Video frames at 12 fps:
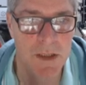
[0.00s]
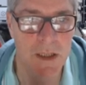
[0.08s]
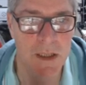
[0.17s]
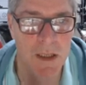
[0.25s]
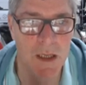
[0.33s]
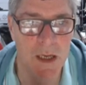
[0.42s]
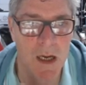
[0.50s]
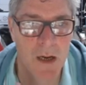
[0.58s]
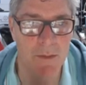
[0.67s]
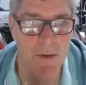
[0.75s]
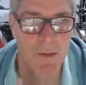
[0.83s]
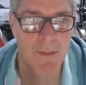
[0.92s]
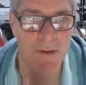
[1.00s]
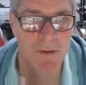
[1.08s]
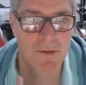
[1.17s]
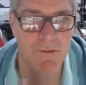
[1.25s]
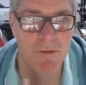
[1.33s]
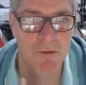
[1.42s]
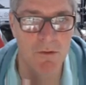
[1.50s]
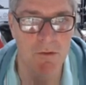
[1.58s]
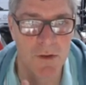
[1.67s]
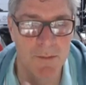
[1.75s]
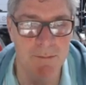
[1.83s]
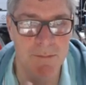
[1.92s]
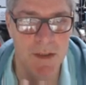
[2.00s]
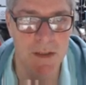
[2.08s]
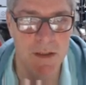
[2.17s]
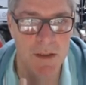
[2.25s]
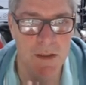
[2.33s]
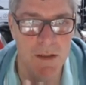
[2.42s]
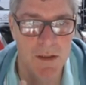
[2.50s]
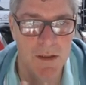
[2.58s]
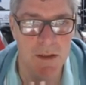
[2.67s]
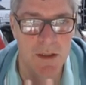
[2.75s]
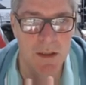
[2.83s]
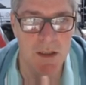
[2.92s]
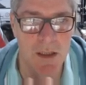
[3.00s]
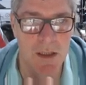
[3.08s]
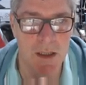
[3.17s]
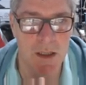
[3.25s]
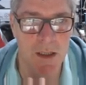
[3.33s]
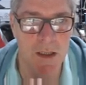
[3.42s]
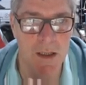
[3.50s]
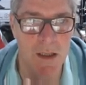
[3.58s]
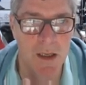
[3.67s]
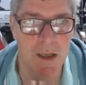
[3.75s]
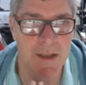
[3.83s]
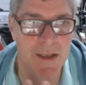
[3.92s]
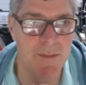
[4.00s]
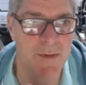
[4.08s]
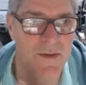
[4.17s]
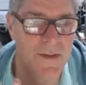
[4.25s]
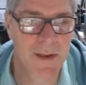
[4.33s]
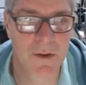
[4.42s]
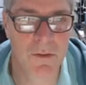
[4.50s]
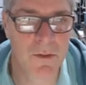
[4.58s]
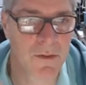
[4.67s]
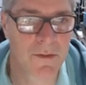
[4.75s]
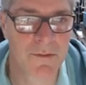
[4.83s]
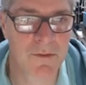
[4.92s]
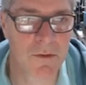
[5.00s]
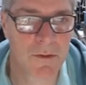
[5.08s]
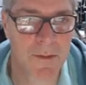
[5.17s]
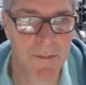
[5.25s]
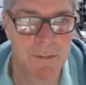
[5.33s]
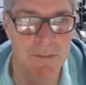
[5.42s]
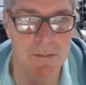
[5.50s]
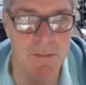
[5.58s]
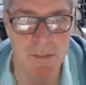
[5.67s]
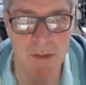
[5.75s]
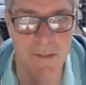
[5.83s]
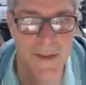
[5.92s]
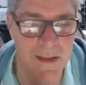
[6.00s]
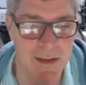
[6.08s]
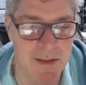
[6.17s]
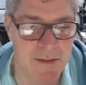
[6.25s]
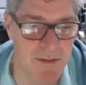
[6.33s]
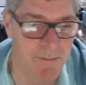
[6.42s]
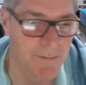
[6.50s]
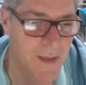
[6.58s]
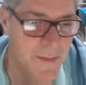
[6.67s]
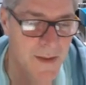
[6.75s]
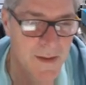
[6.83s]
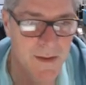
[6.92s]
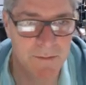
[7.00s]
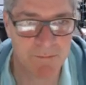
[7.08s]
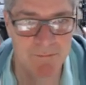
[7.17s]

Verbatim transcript: Uh, I will be on the forum. Uh, I need to put something on the forum about this. Maybe,